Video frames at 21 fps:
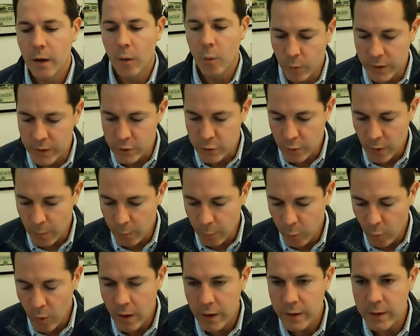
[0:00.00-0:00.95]
When Trump
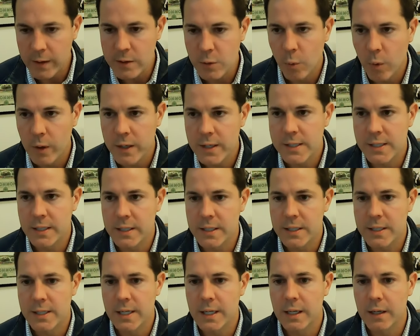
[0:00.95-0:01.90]
won in
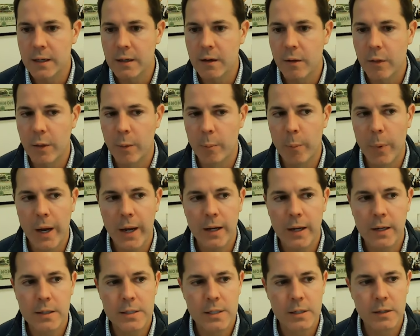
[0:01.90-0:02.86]
2016, the
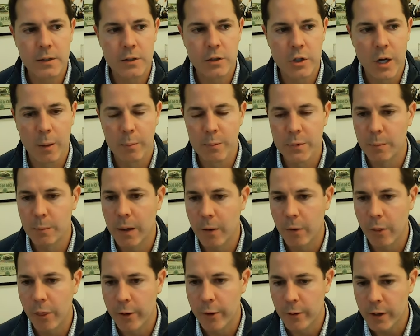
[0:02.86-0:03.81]
banks jumped
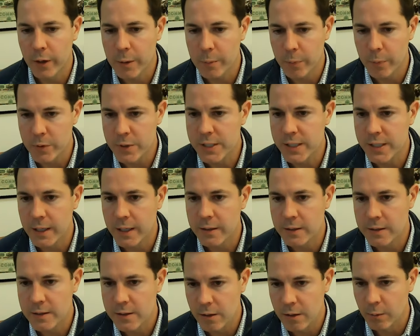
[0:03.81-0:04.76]
about
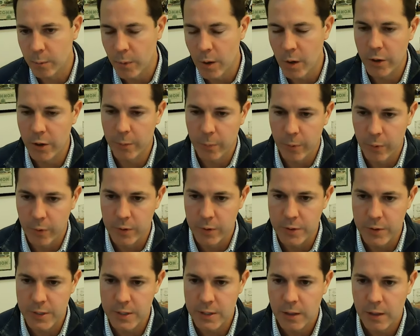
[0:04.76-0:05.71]
30%. So the
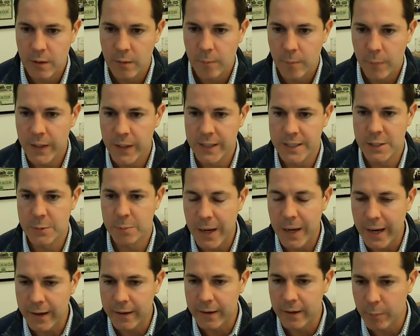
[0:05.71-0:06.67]
multiples
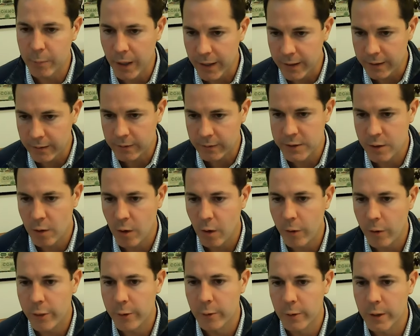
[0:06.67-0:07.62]
expanded by, let's call
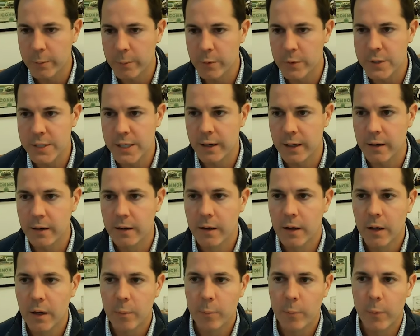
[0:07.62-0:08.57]
it 30%.
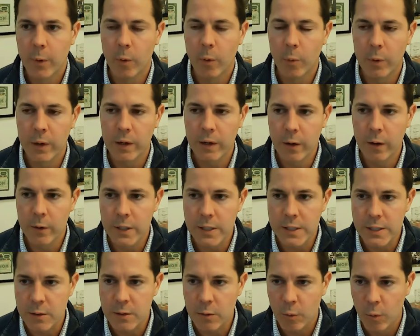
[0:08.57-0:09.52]
But what we
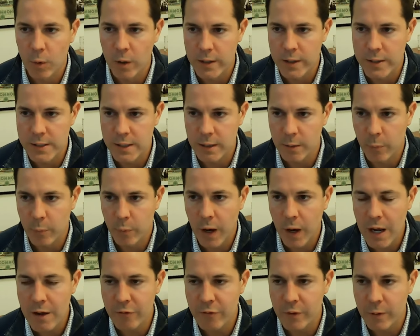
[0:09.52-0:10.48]
noticed was the
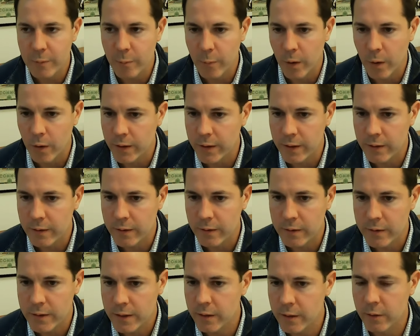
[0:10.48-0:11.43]
private market
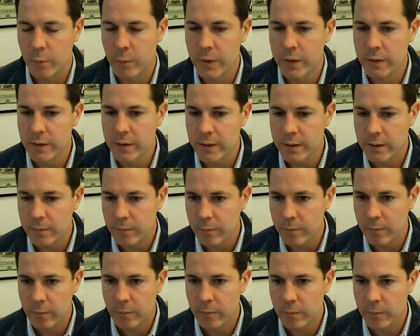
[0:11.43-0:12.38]
didn't really
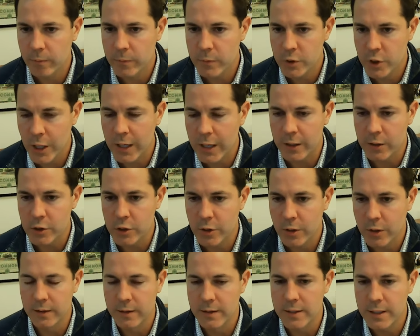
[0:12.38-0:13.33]
change.
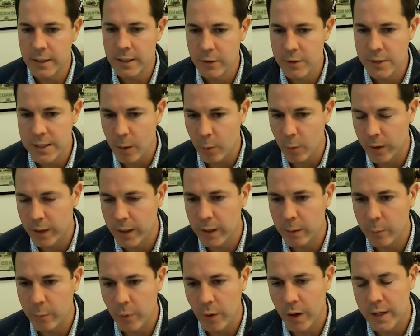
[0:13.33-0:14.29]
The deals that were
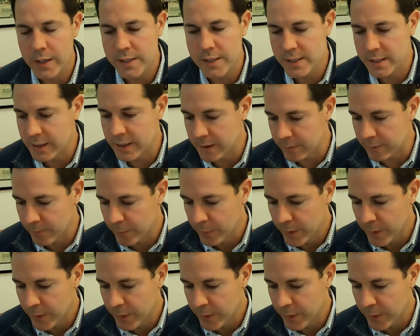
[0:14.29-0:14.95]
getting priced at